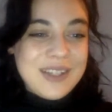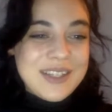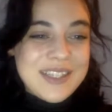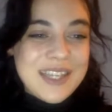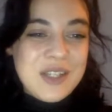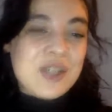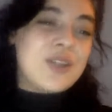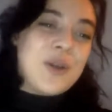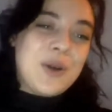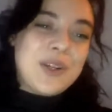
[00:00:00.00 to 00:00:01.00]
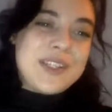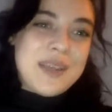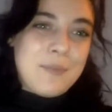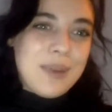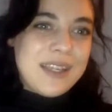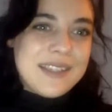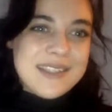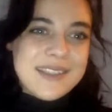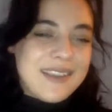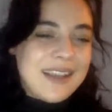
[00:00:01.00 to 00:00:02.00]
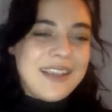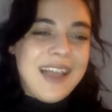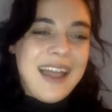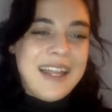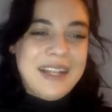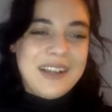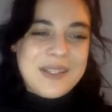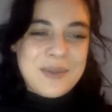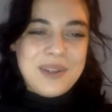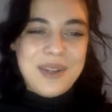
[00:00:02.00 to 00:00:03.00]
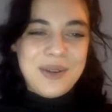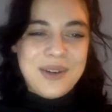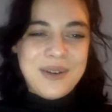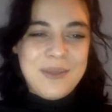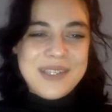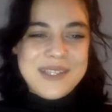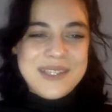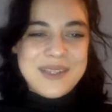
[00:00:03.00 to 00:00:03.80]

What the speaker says: The stage is yours, and please enlighten us with your amazing